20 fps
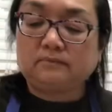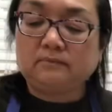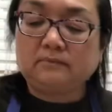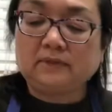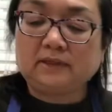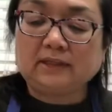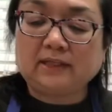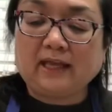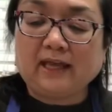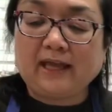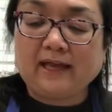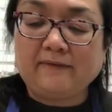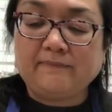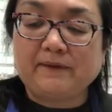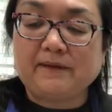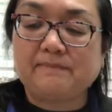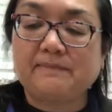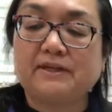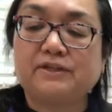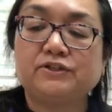And I have
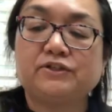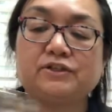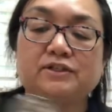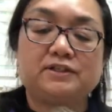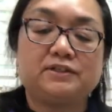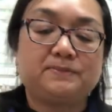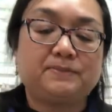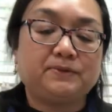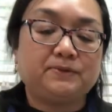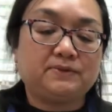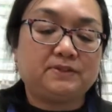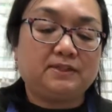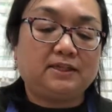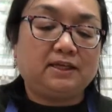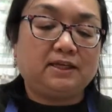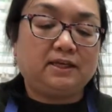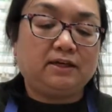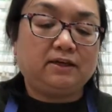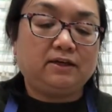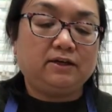my measuring spoons
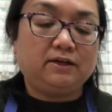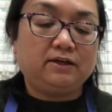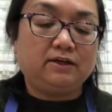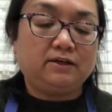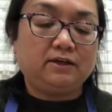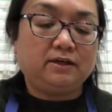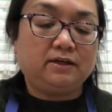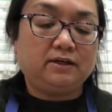here.